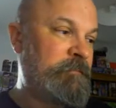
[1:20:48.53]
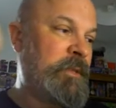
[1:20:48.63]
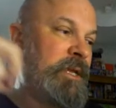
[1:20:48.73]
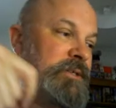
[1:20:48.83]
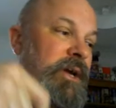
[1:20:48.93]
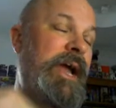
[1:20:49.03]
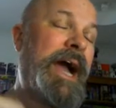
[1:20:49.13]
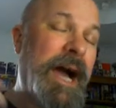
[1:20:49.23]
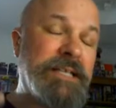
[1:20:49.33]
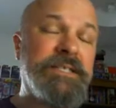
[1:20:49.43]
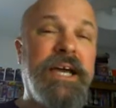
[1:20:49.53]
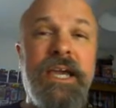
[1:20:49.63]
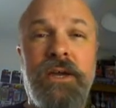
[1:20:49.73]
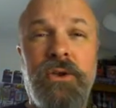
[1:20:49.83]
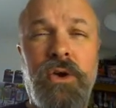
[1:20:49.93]
So it has
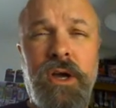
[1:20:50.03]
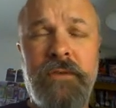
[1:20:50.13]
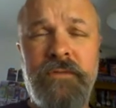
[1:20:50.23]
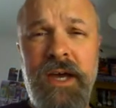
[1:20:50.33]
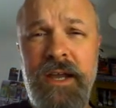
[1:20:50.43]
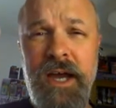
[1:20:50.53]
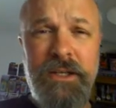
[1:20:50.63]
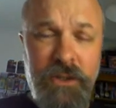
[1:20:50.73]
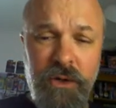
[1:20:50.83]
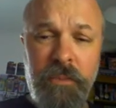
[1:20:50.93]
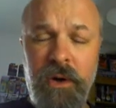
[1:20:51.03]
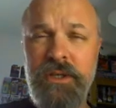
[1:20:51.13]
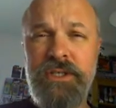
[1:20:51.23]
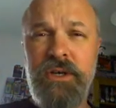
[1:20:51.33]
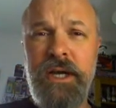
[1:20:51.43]
taken longer, and I do
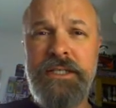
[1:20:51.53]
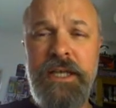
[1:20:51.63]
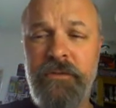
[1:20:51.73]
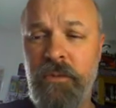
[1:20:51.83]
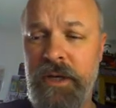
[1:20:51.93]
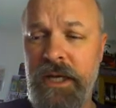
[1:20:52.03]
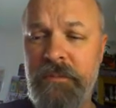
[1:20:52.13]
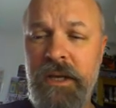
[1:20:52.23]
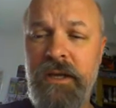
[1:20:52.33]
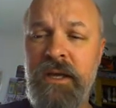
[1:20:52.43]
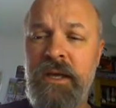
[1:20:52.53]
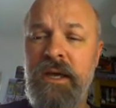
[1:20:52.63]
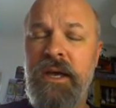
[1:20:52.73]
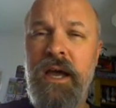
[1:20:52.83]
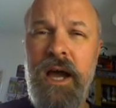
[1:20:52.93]
apologise to everybody, but
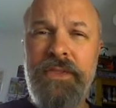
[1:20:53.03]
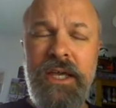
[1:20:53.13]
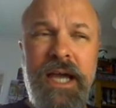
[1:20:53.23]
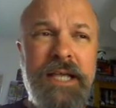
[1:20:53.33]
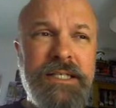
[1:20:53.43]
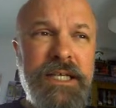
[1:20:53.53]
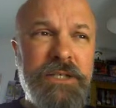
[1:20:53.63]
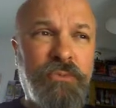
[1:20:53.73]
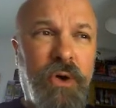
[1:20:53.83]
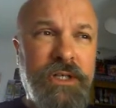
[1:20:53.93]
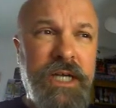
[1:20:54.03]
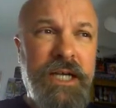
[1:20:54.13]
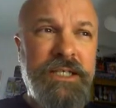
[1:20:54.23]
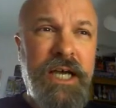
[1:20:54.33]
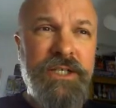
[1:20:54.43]
I think as these
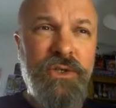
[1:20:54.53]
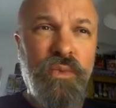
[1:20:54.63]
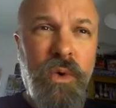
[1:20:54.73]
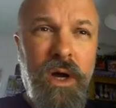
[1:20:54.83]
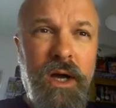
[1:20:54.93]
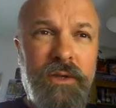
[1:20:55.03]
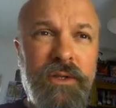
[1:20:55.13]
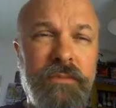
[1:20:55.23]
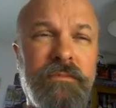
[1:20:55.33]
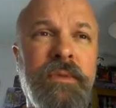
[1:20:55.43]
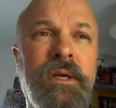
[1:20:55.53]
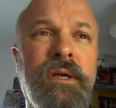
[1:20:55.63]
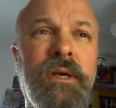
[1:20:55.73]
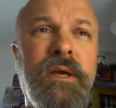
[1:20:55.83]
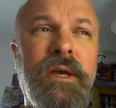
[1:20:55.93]
projects, as you work them,
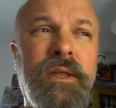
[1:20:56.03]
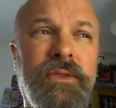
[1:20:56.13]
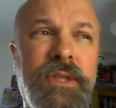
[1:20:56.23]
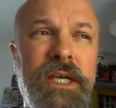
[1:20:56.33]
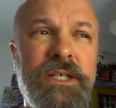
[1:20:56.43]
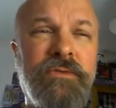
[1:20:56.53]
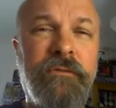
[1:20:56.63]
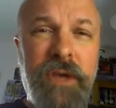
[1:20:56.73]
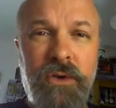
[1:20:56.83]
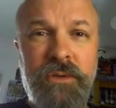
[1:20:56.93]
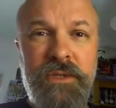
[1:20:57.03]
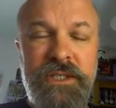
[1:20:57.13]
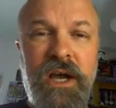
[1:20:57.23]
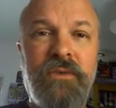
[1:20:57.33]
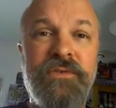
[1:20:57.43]
things reveal
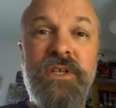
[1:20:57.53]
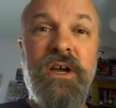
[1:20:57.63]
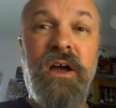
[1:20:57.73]
themselves that